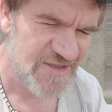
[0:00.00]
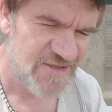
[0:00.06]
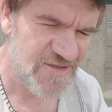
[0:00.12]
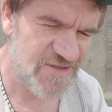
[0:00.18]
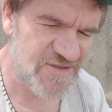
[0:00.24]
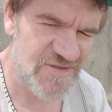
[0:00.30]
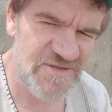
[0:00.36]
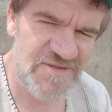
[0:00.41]

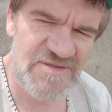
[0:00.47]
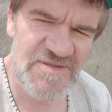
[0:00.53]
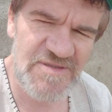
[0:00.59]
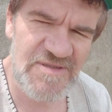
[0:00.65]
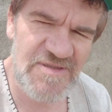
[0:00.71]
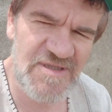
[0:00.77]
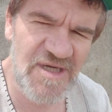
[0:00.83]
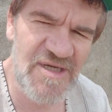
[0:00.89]

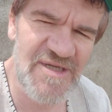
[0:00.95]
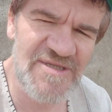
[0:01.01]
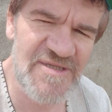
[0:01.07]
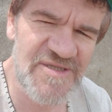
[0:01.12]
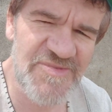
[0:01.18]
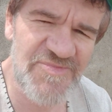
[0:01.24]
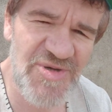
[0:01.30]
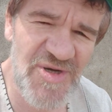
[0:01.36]
to
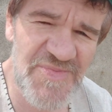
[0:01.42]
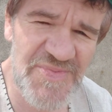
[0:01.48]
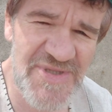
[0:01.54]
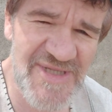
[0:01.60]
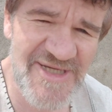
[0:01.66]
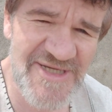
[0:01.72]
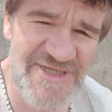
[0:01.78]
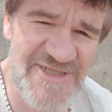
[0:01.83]
cull the
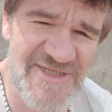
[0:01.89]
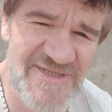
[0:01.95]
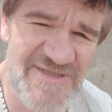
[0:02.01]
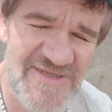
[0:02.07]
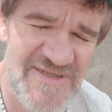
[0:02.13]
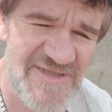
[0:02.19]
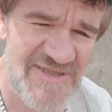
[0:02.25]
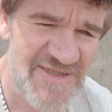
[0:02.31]
population.
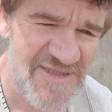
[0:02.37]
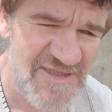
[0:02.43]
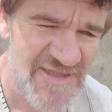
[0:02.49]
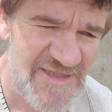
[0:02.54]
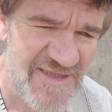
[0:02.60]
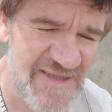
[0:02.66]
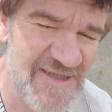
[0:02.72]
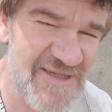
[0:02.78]

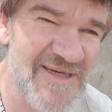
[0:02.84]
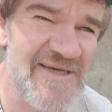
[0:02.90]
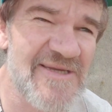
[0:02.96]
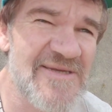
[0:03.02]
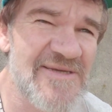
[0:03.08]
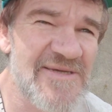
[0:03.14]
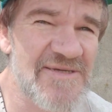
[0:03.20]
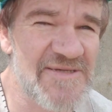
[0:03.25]

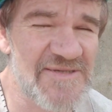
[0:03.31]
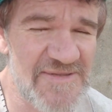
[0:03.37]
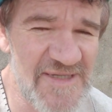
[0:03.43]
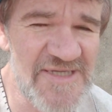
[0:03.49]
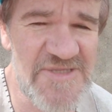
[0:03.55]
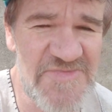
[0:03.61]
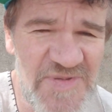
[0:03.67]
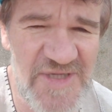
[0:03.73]
And
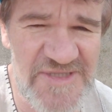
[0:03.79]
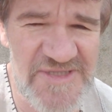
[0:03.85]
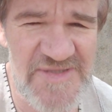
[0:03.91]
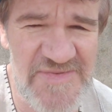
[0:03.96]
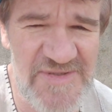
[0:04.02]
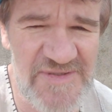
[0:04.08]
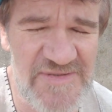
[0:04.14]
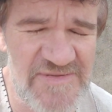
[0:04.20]
that's
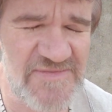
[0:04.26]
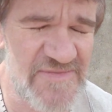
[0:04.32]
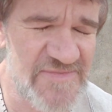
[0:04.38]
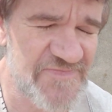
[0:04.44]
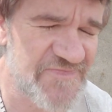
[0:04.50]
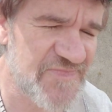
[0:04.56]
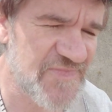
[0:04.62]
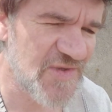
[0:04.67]
possible.
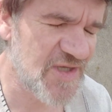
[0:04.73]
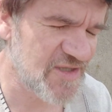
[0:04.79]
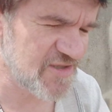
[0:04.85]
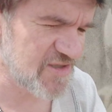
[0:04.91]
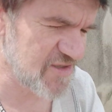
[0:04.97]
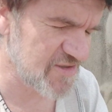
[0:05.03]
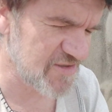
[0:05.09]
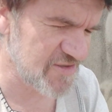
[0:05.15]

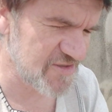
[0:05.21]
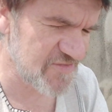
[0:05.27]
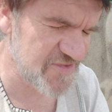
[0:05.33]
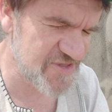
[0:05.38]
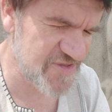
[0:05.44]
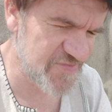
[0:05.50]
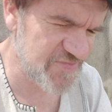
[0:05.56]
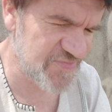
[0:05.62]
There
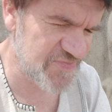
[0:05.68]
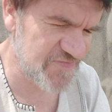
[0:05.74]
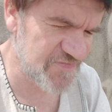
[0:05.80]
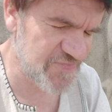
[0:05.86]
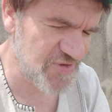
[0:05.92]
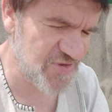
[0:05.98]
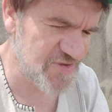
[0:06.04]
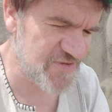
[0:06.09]
was a
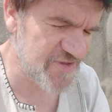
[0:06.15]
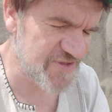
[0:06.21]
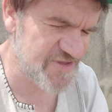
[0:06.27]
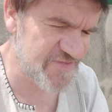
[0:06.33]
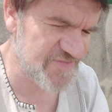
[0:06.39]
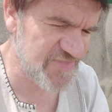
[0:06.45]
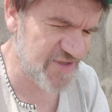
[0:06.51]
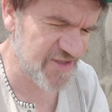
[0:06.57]
book
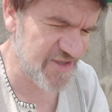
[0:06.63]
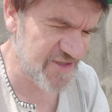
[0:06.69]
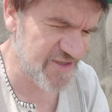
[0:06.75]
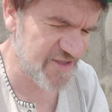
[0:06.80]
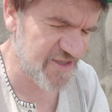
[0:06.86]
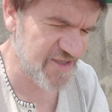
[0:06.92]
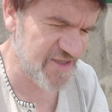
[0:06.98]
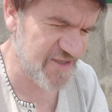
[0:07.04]
written by a
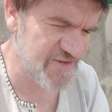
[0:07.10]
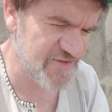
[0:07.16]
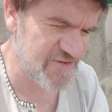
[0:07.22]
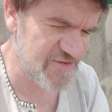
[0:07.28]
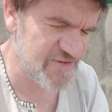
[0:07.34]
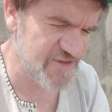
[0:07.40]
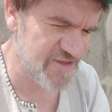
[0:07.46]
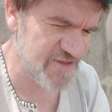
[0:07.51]
guy
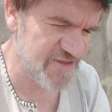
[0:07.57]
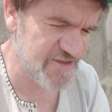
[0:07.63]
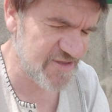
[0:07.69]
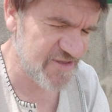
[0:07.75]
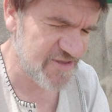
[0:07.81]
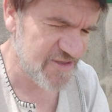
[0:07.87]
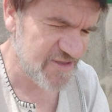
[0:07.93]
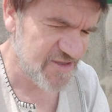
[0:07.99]
called
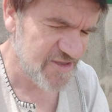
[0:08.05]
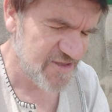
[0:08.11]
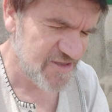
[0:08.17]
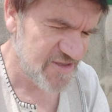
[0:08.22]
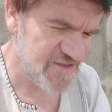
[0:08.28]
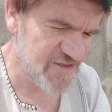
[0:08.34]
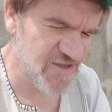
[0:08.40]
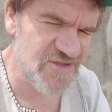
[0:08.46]

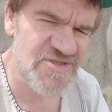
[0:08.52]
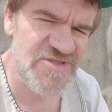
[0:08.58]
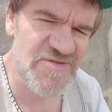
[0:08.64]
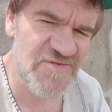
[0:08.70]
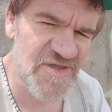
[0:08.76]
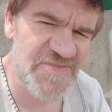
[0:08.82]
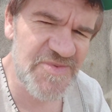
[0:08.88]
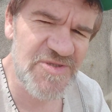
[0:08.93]
Dr.
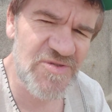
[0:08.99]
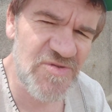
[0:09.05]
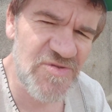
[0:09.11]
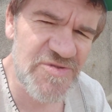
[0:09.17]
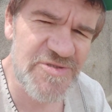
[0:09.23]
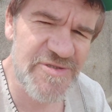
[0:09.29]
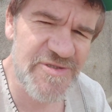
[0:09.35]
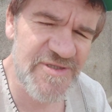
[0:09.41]
Robert
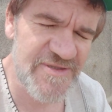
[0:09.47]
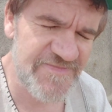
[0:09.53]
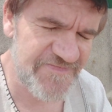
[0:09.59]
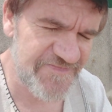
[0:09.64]
Aubrey